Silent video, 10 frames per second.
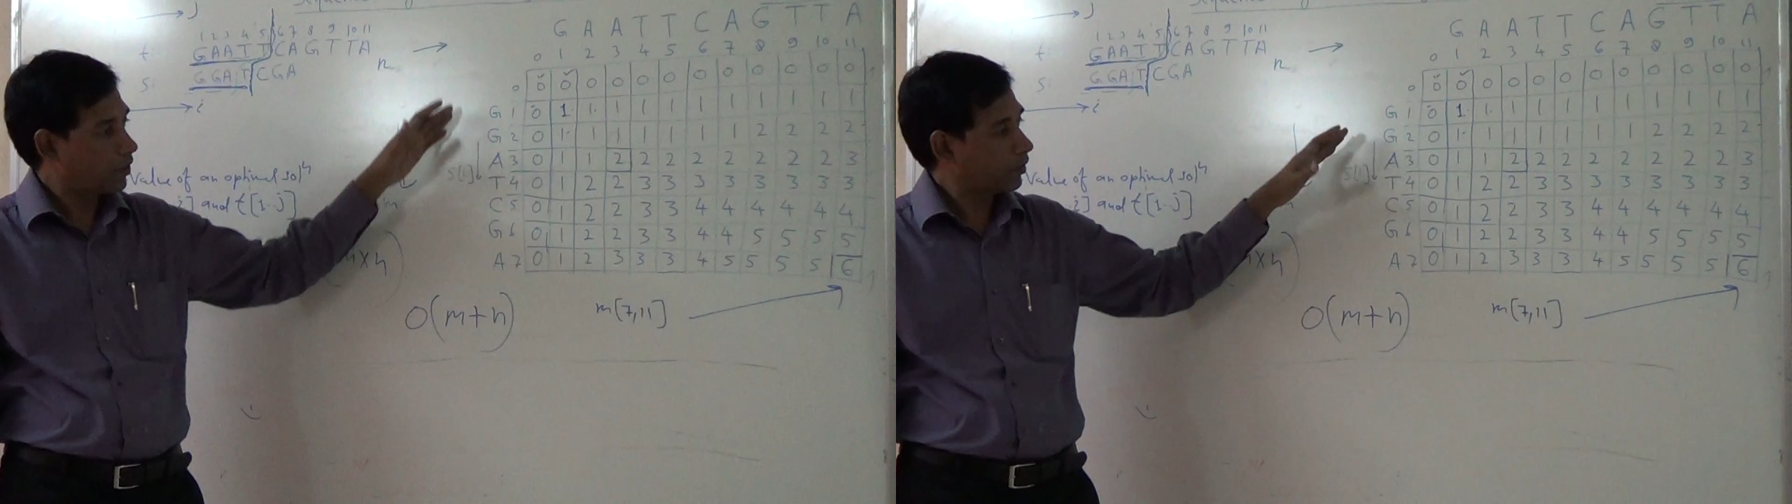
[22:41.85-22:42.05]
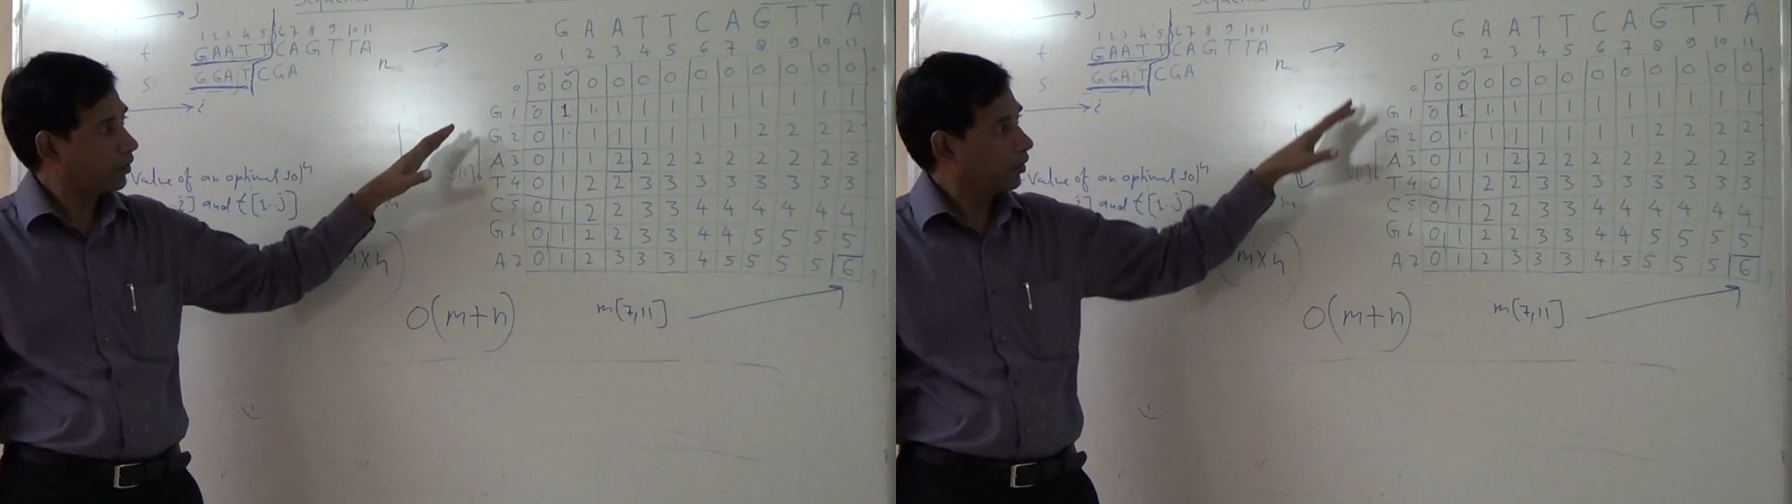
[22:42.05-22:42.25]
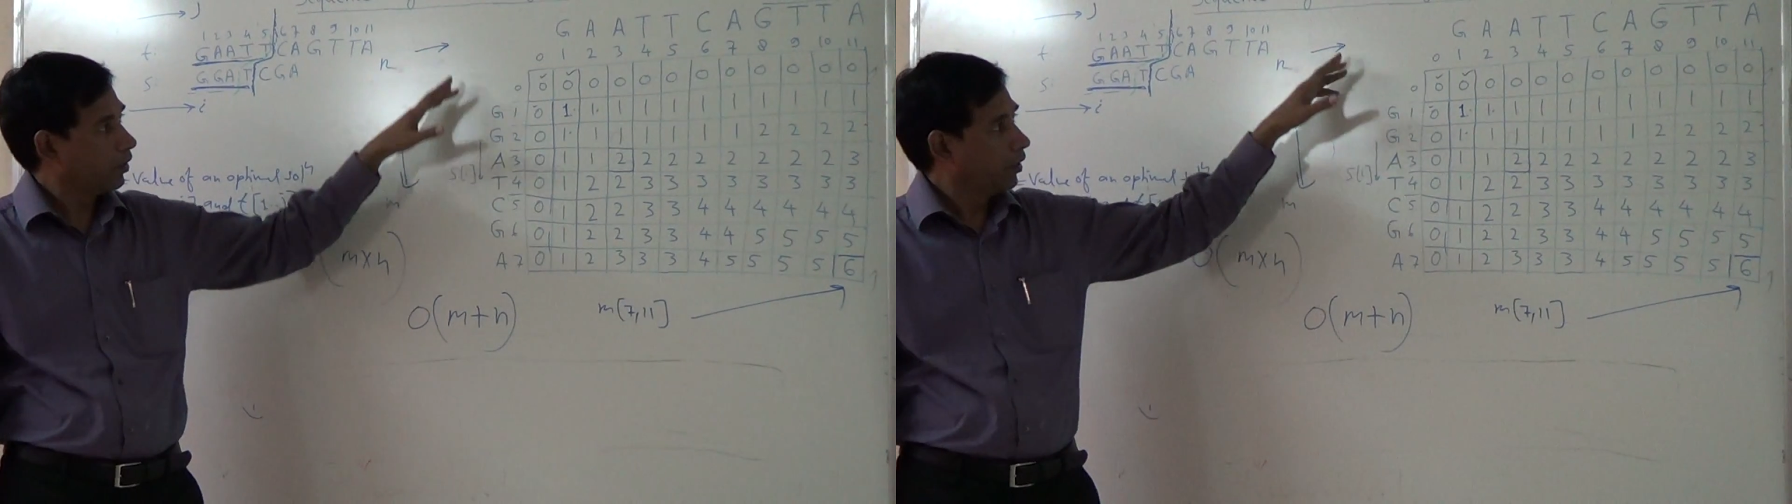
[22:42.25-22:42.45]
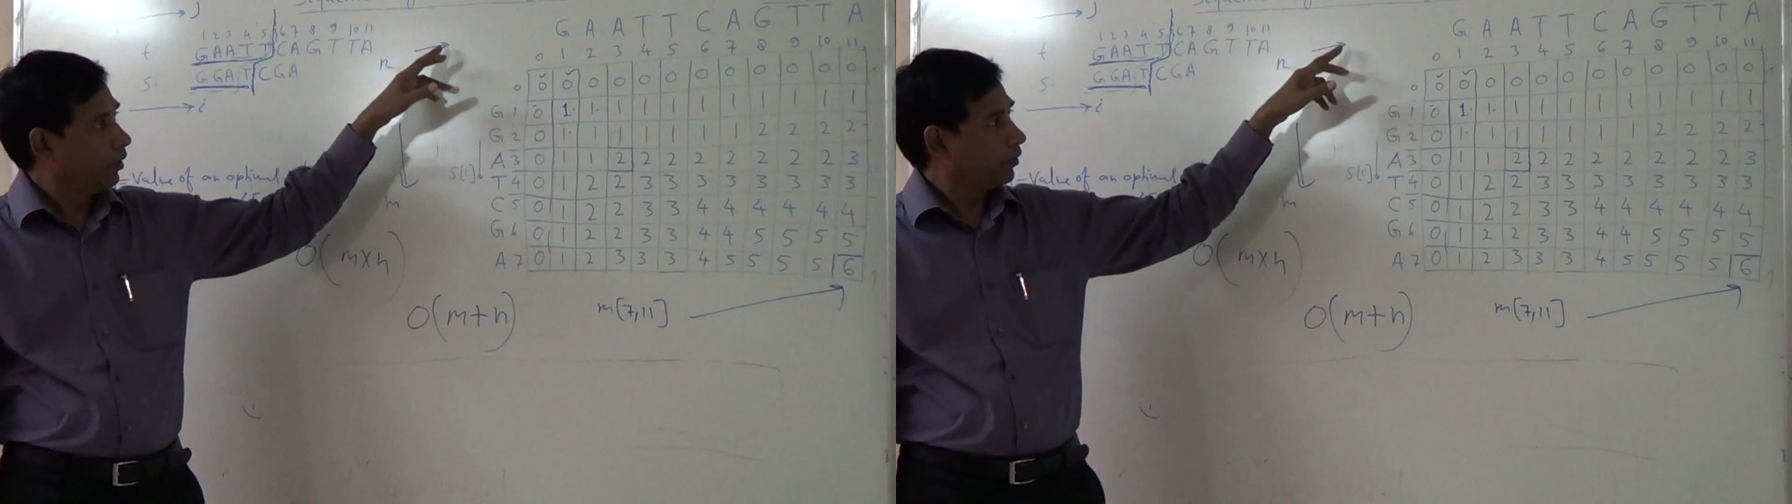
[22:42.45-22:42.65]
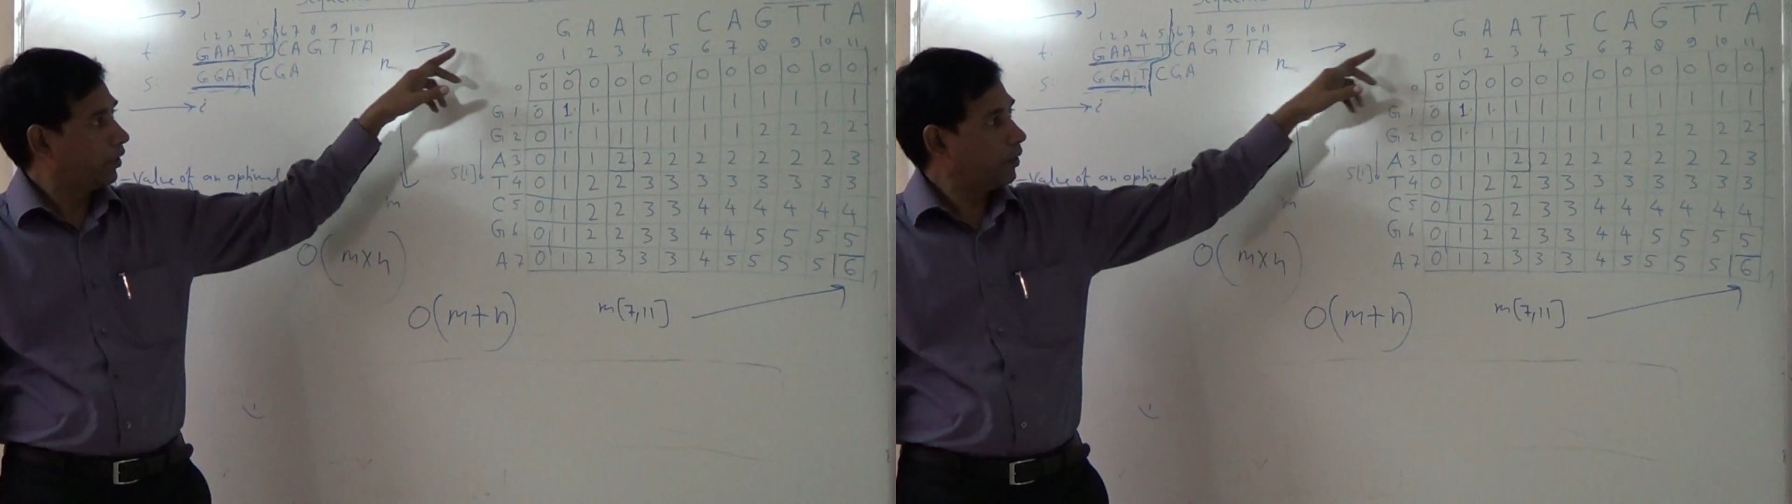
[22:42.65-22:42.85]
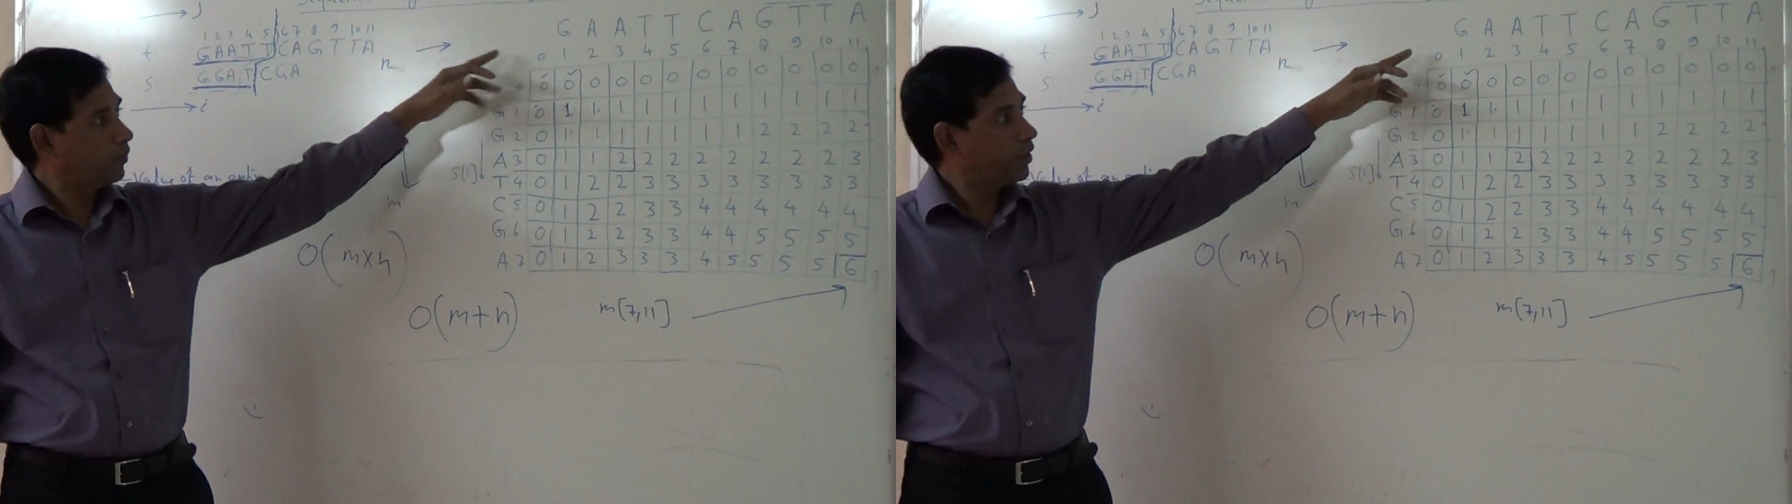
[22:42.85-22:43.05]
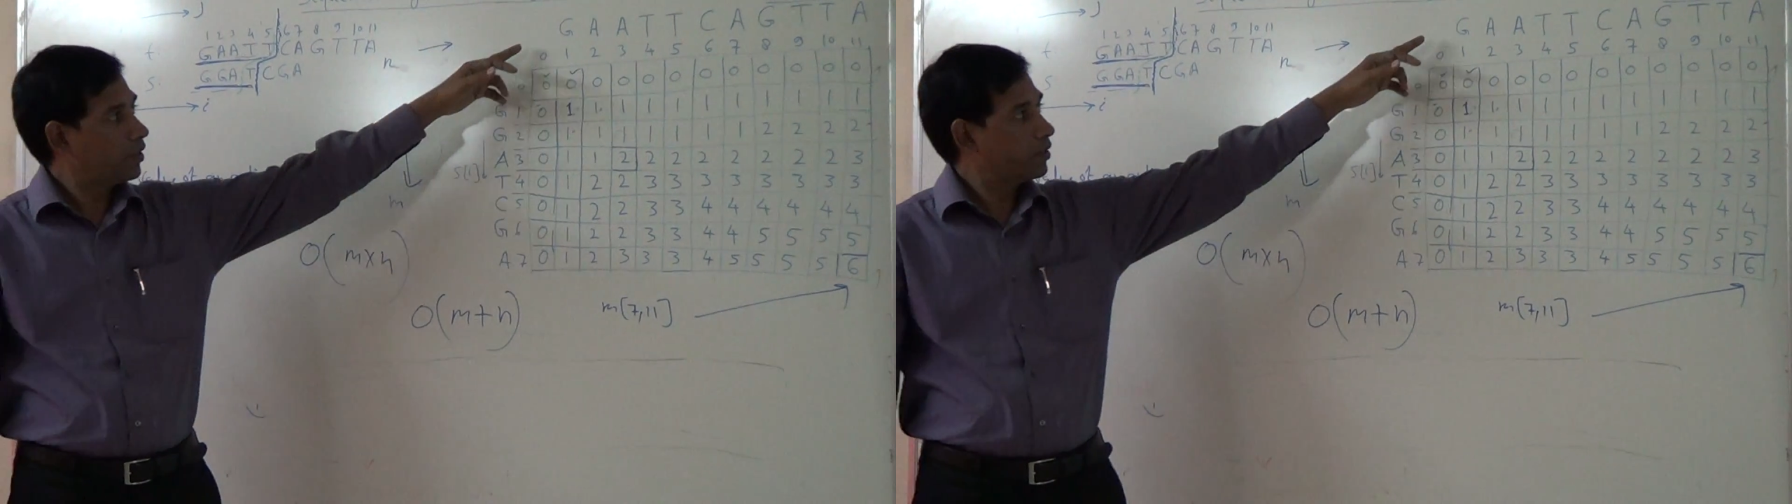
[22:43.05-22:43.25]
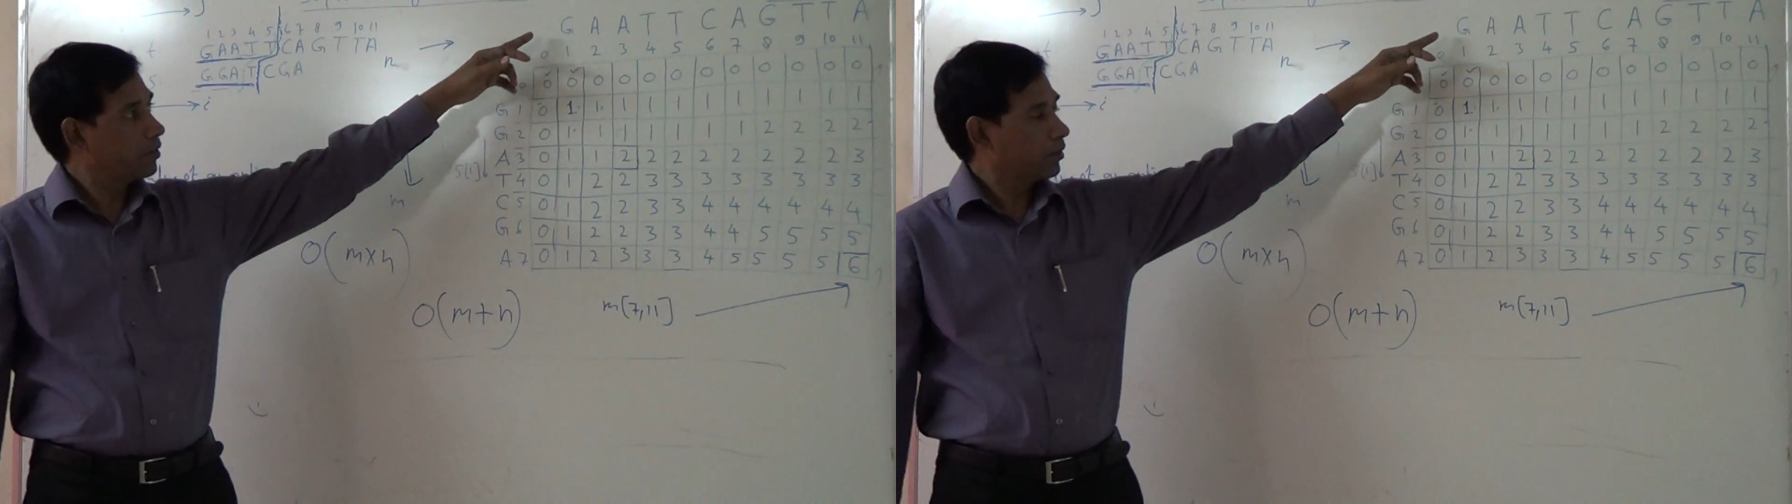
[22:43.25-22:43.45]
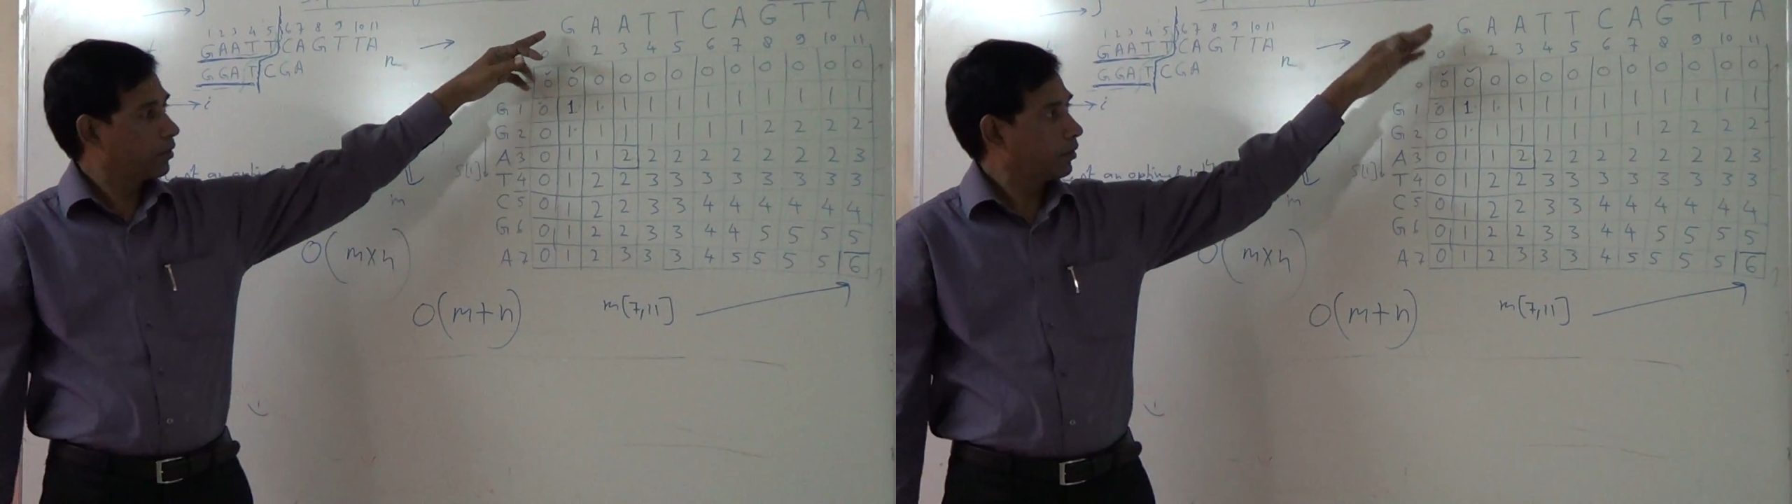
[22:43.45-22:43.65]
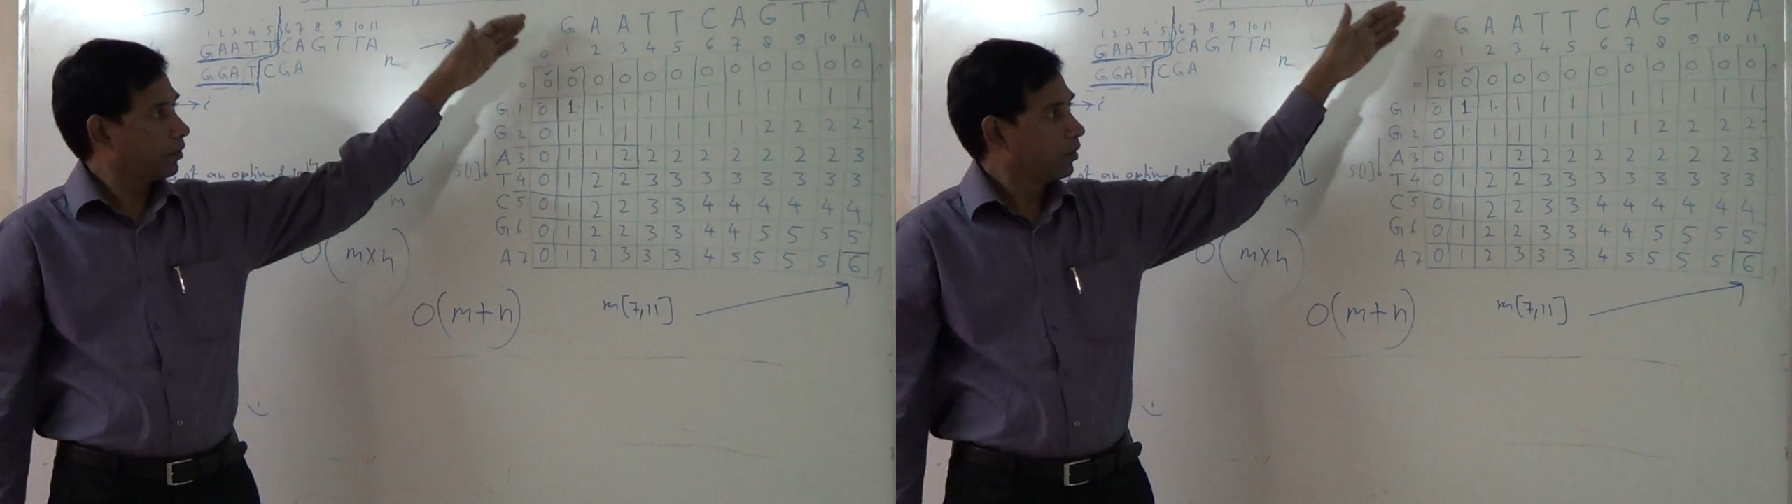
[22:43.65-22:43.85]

for the 3 billion